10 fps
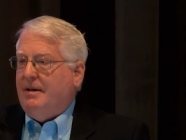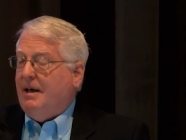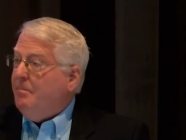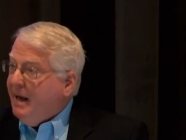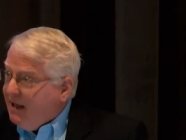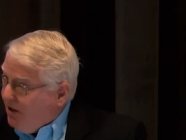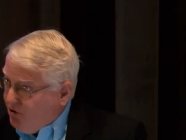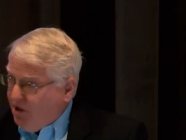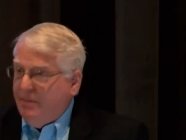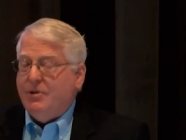It may not
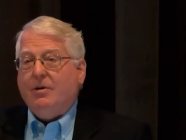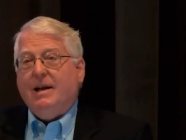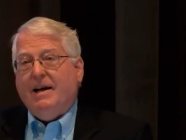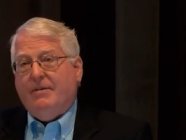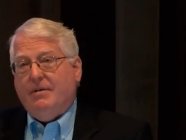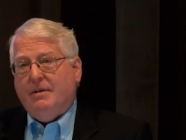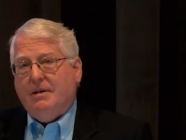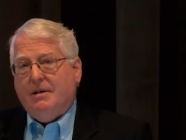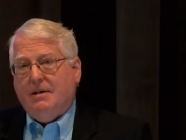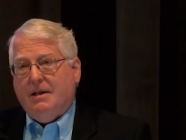shape their life
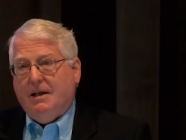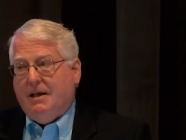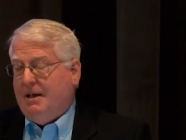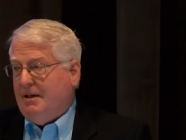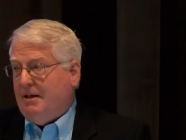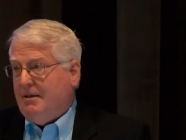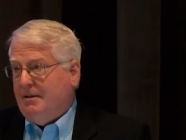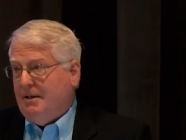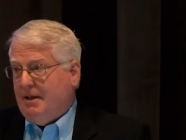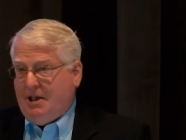in a
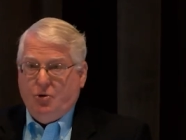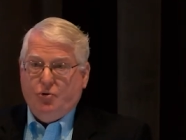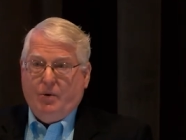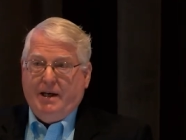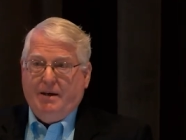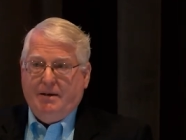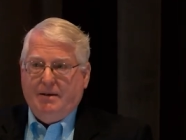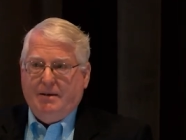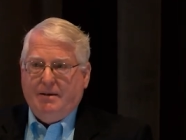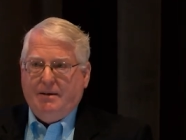close way,
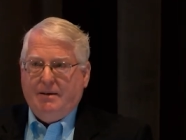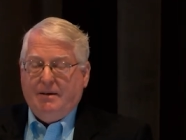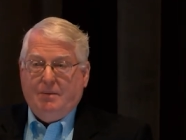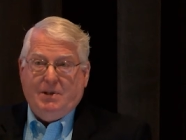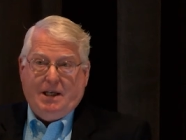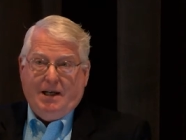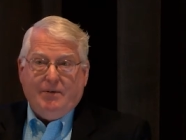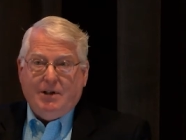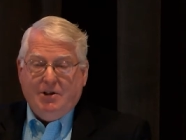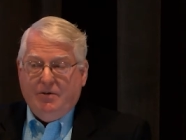but they
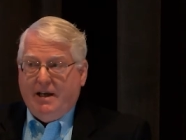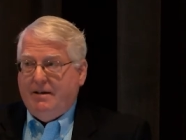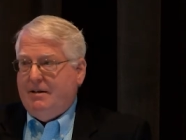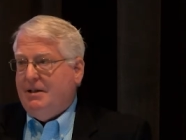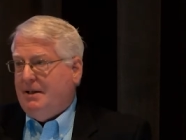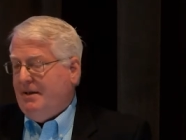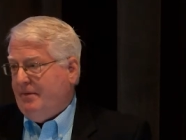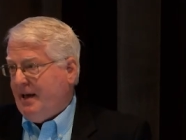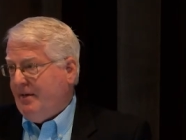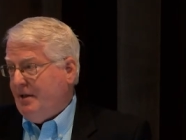never lose
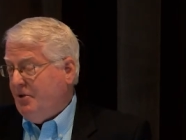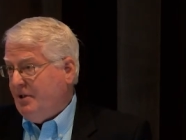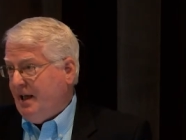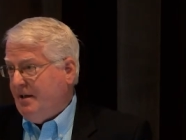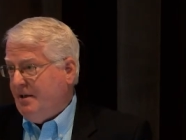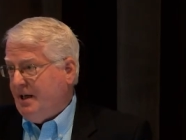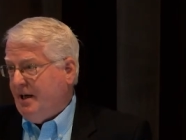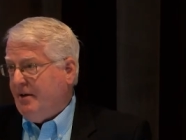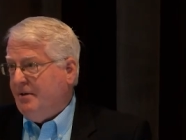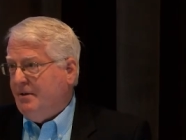that
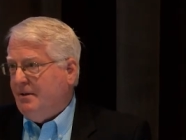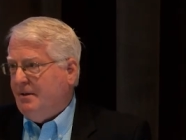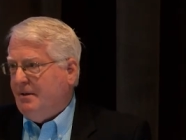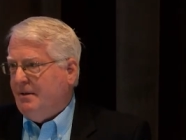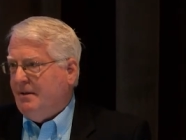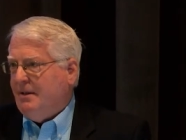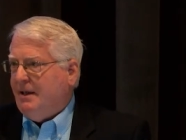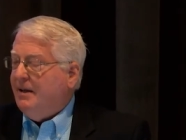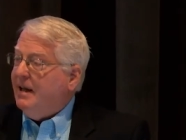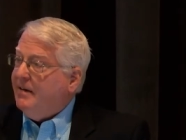desire.
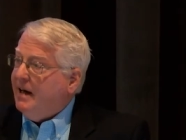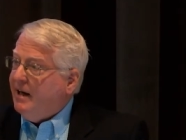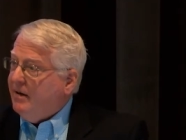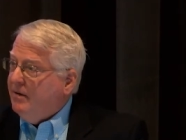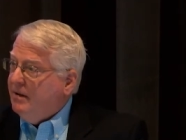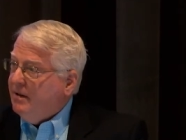And they kind of